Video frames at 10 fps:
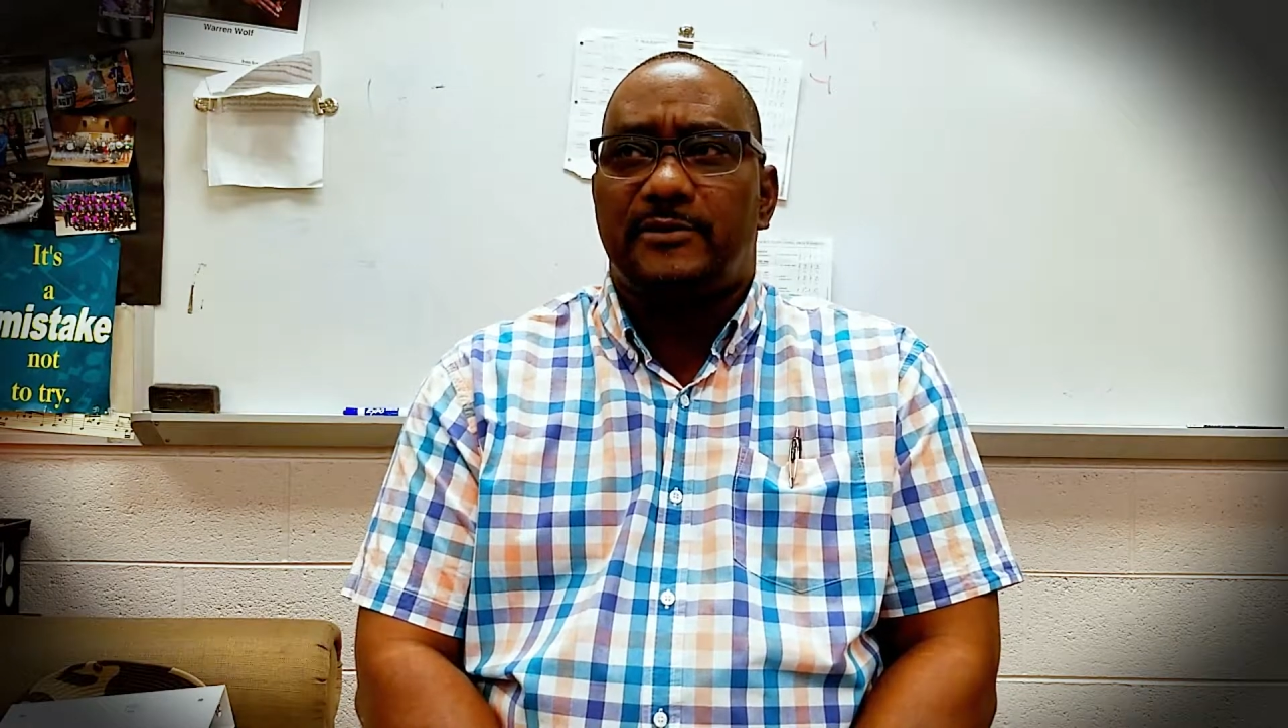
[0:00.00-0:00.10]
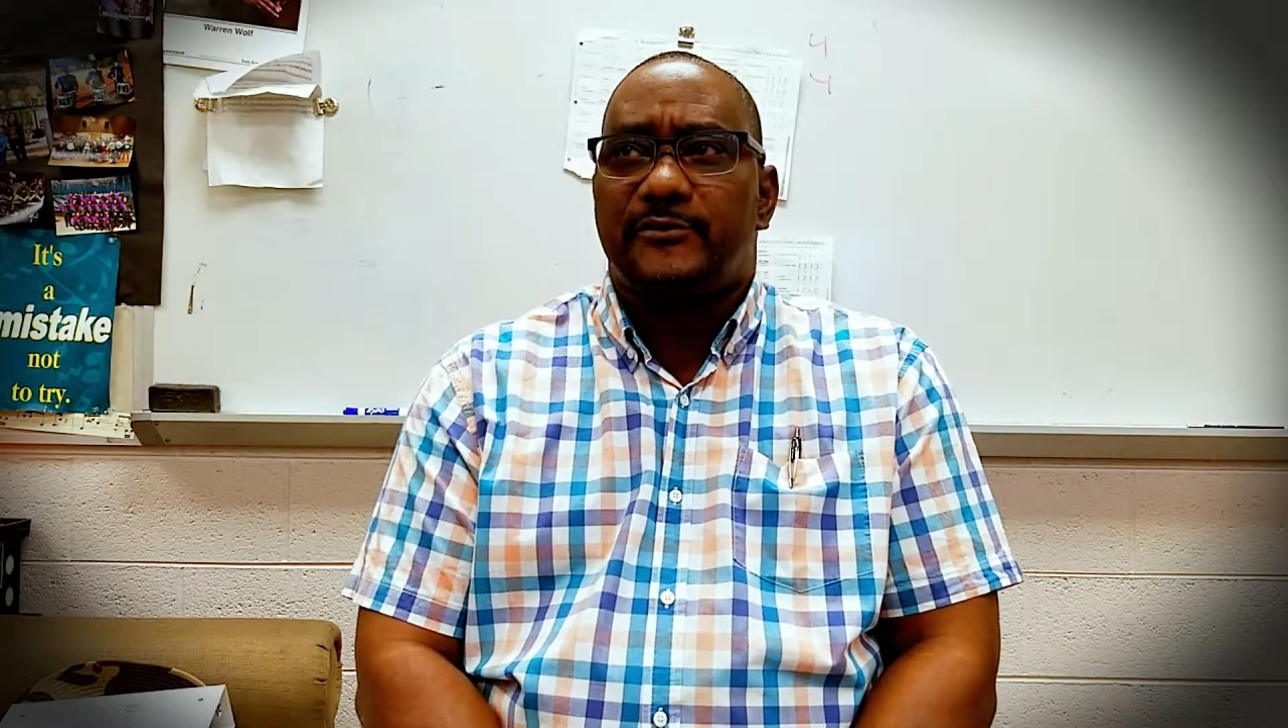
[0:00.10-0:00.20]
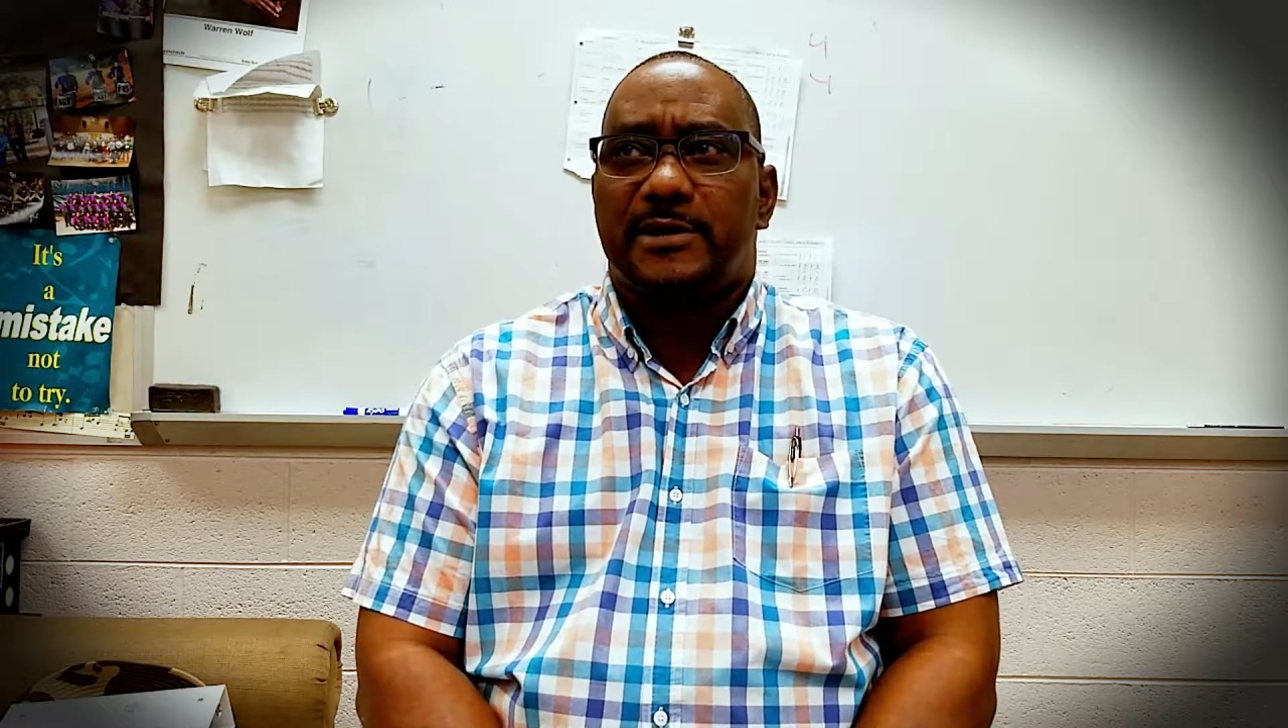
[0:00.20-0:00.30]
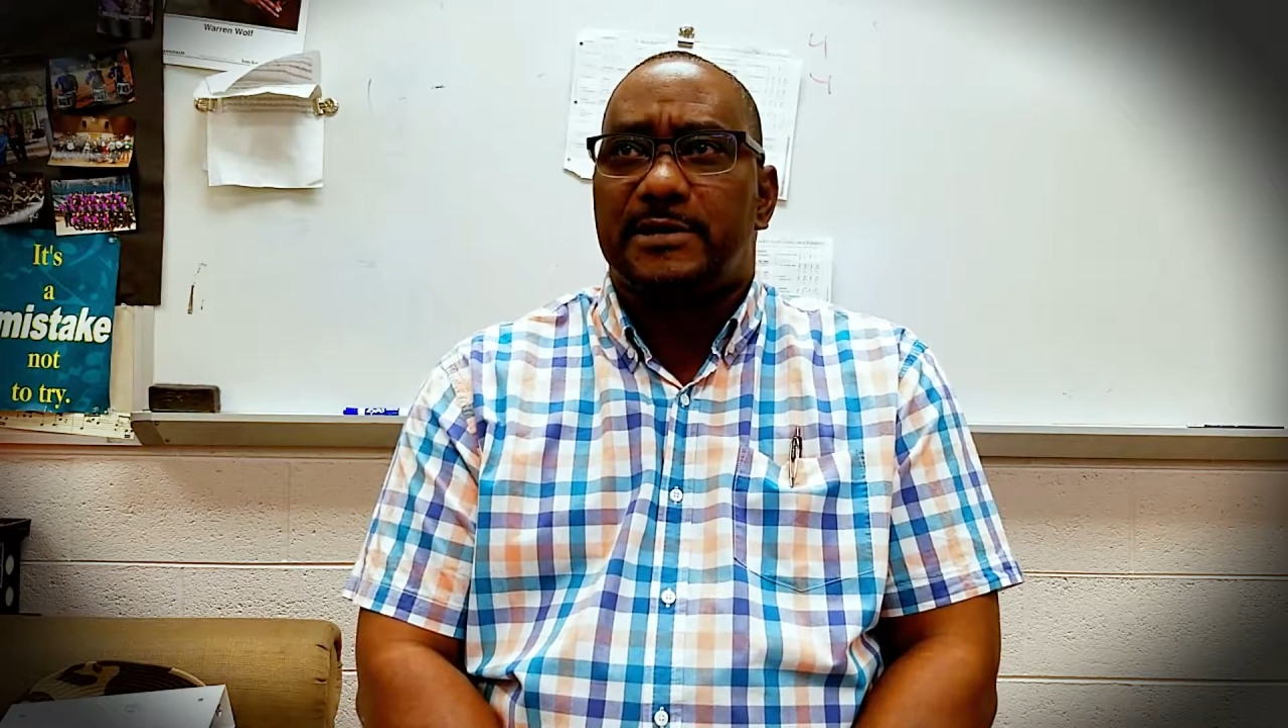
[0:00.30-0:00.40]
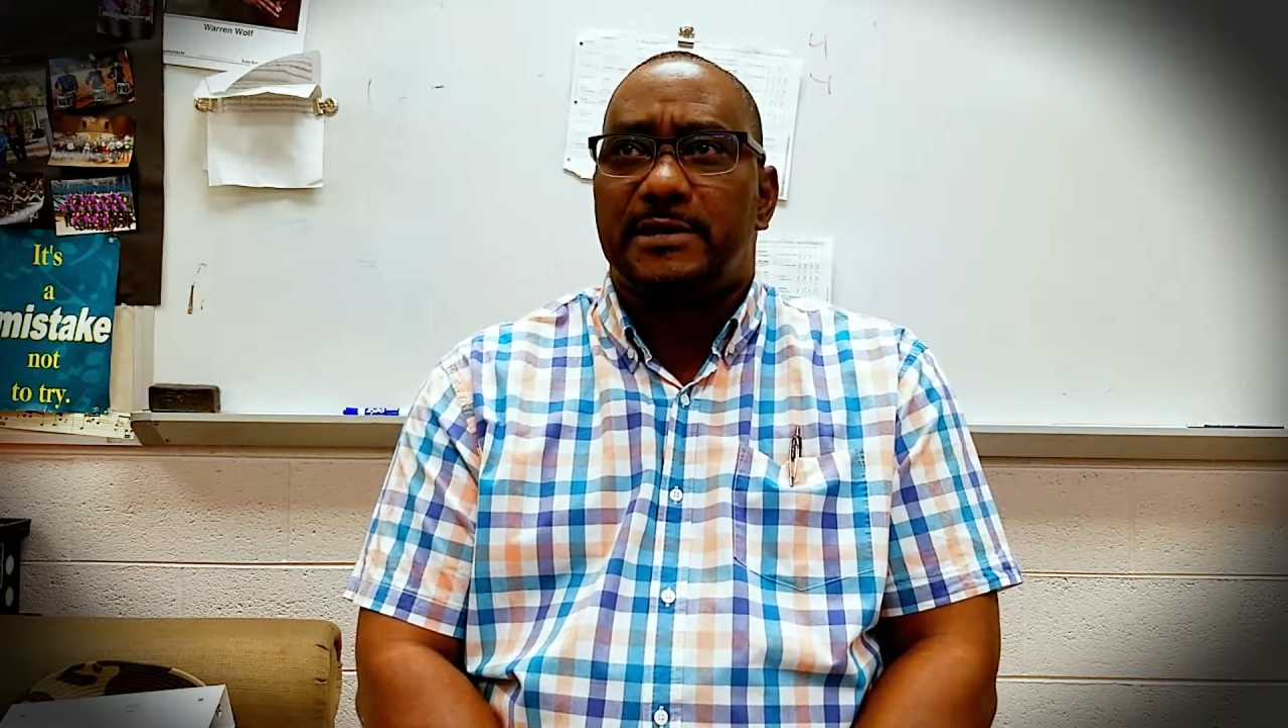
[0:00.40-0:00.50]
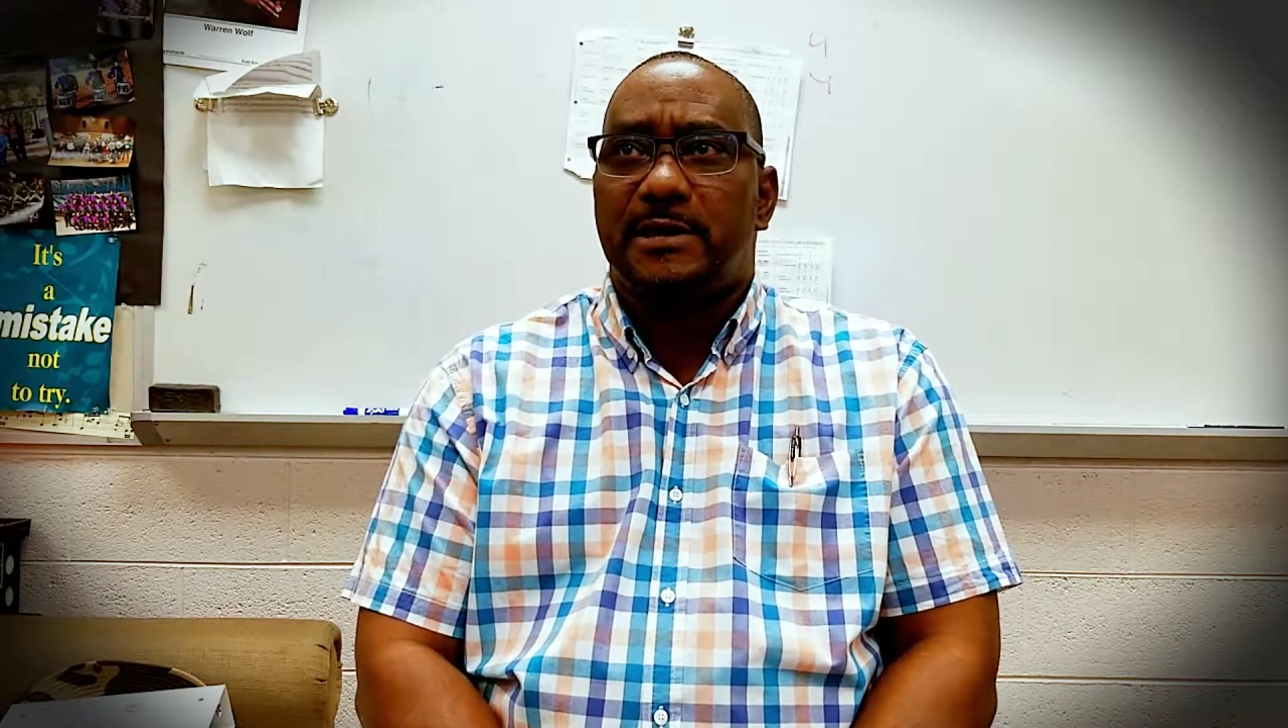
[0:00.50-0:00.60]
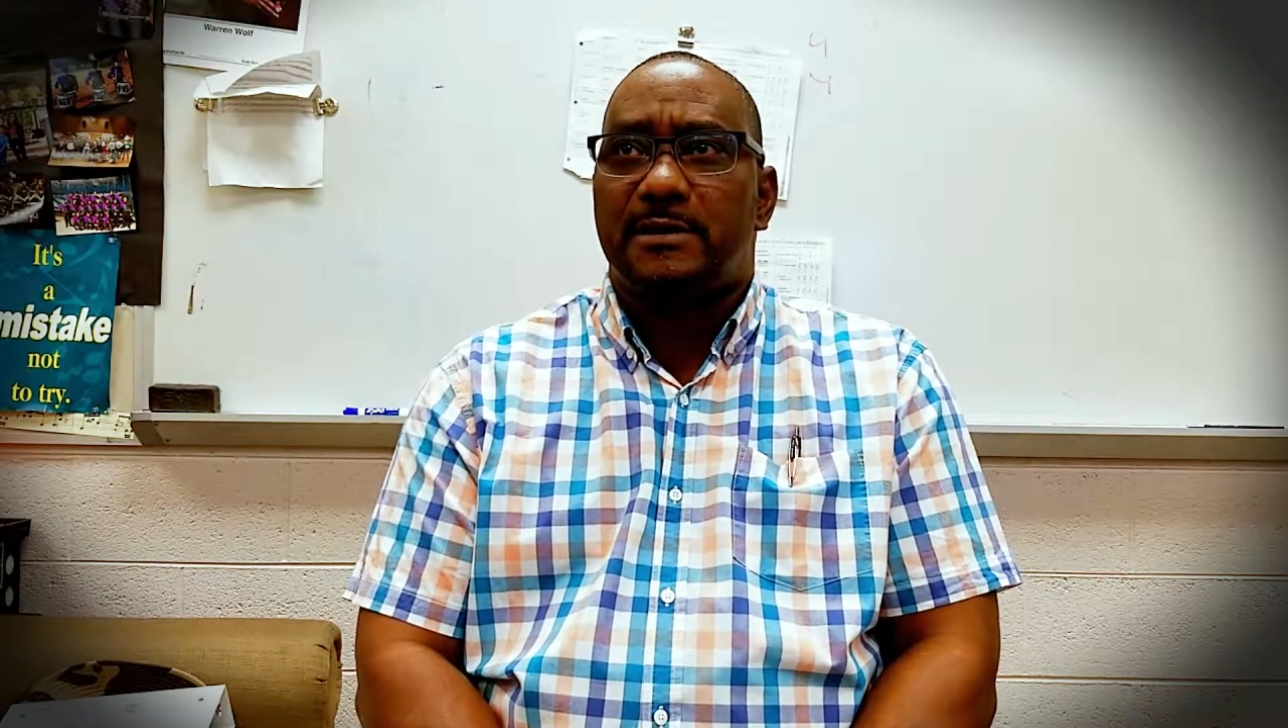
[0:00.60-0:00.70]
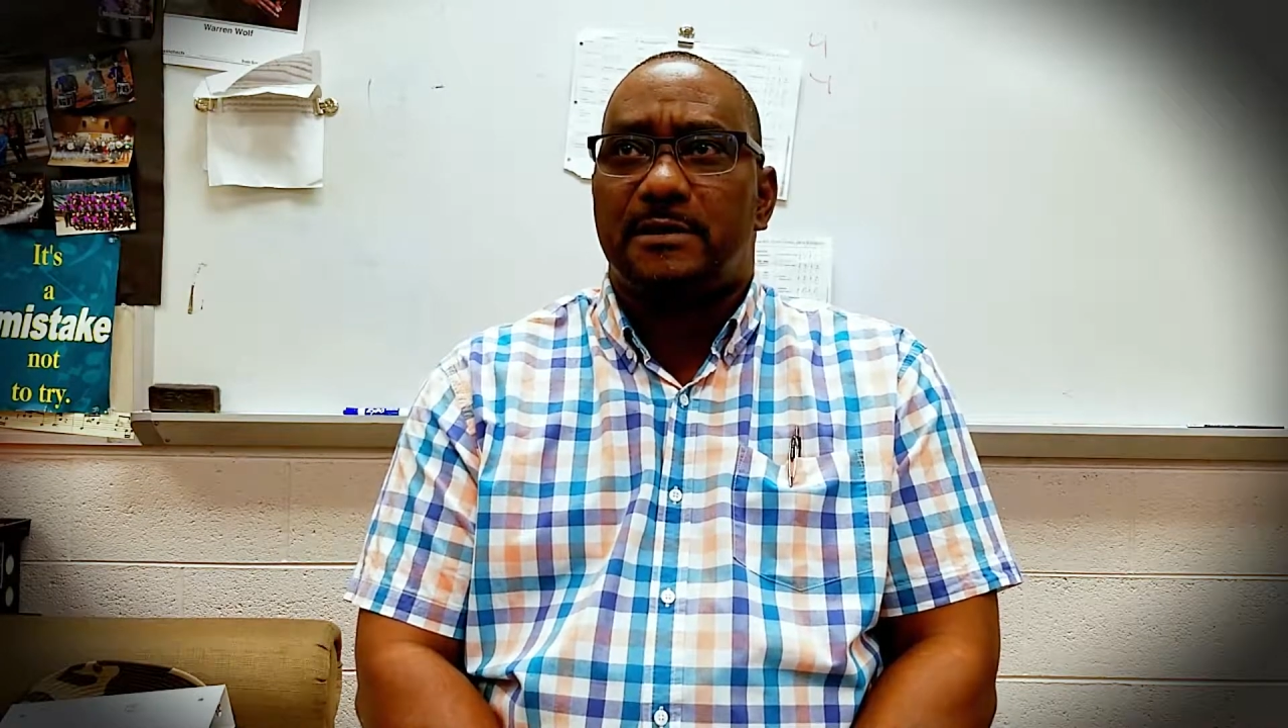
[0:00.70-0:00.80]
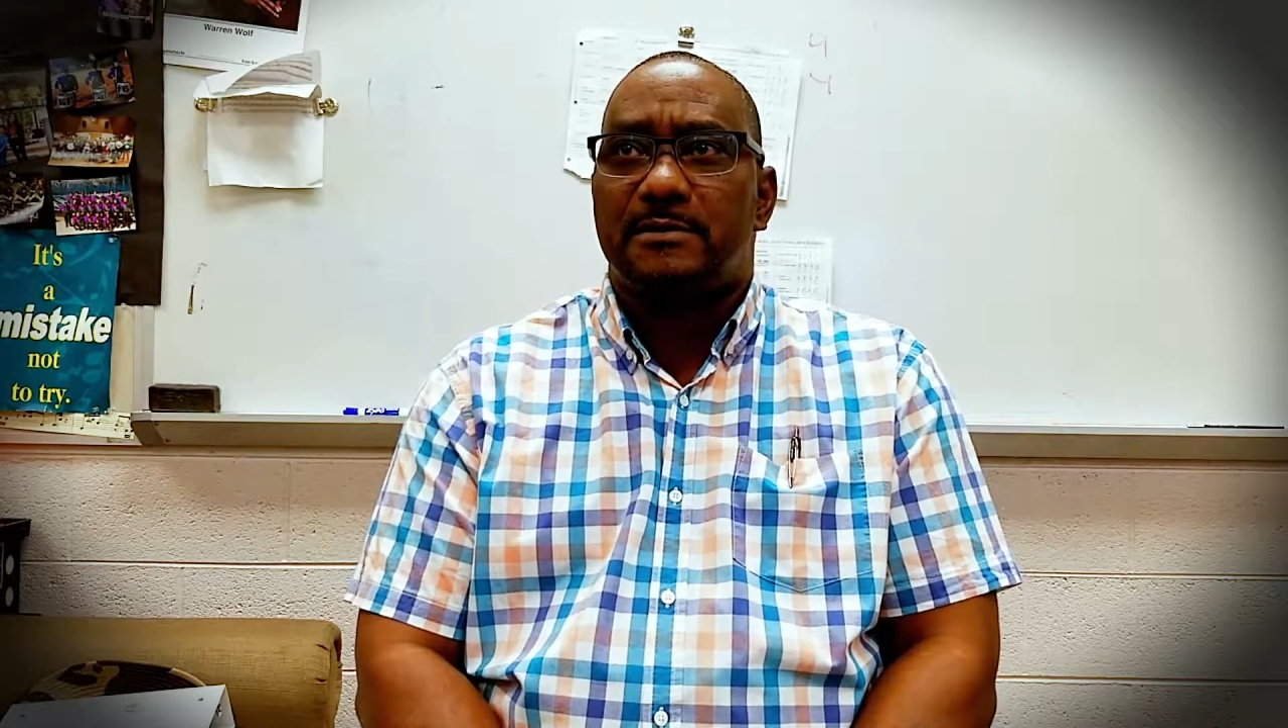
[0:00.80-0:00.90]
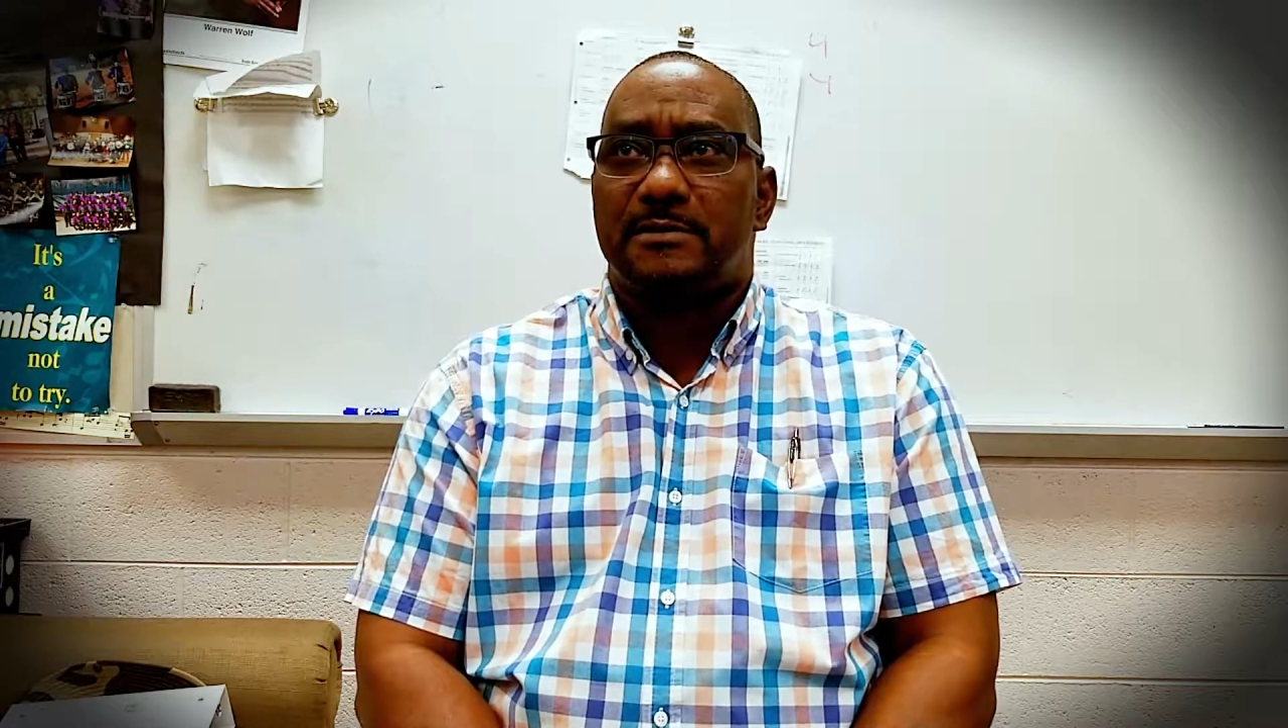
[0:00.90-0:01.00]
drink
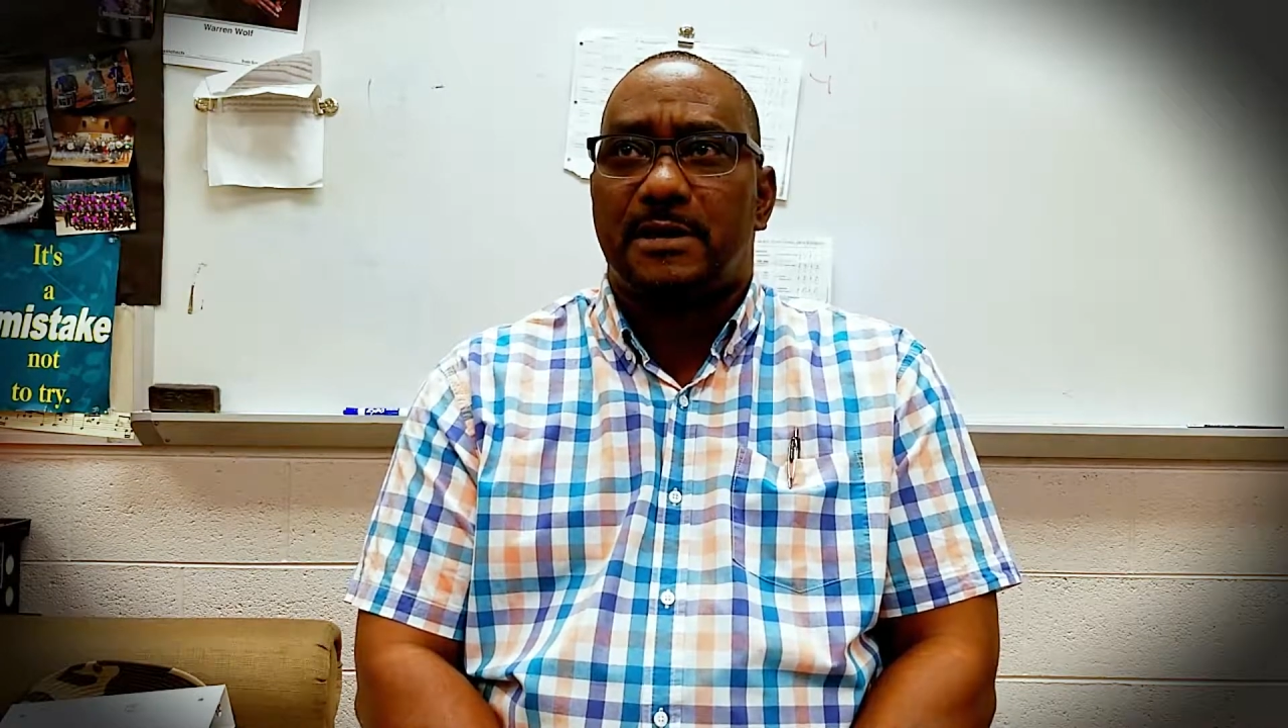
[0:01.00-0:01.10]
again.